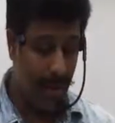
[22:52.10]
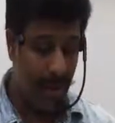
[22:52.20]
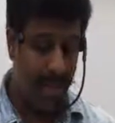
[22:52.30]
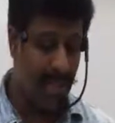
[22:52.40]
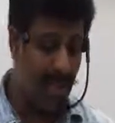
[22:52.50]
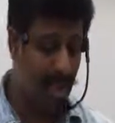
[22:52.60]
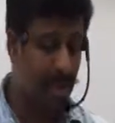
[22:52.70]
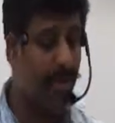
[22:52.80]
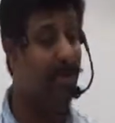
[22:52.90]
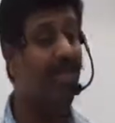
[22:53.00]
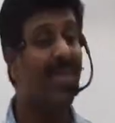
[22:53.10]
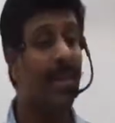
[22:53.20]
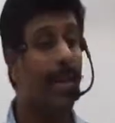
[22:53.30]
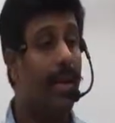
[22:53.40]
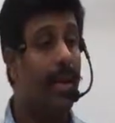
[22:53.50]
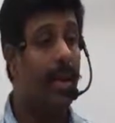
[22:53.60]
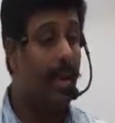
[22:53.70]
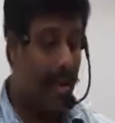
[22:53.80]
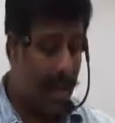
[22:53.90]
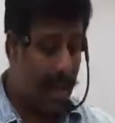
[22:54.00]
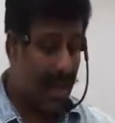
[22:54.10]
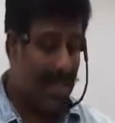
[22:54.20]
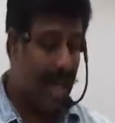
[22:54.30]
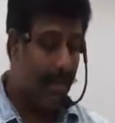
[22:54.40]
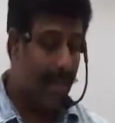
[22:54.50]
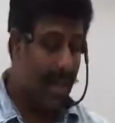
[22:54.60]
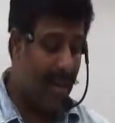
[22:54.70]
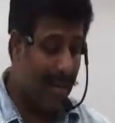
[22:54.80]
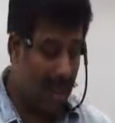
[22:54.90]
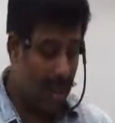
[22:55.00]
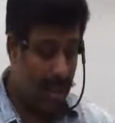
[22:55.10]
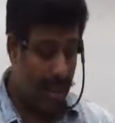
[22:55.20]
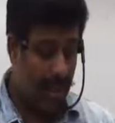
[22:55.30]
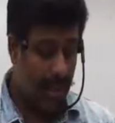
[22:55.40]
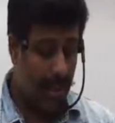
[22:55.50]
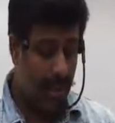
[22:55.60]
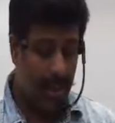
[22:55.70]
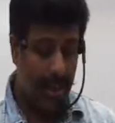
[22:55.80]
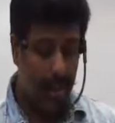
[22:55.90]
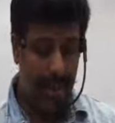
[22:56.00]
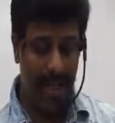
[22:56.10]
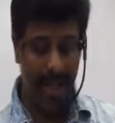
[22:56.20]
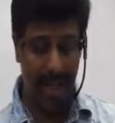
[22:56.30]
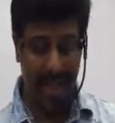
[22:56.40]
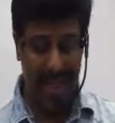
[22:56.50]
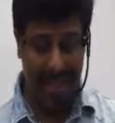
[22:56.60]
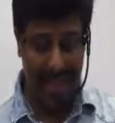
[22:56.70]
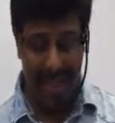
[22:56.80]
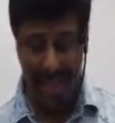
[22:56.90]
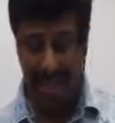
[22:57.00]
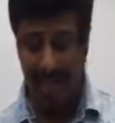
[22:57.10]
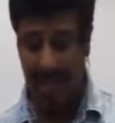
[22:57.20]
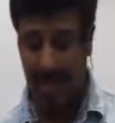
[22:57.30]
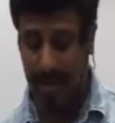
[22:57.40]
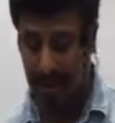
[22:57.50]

Next also, a sample in which each unit is selected from the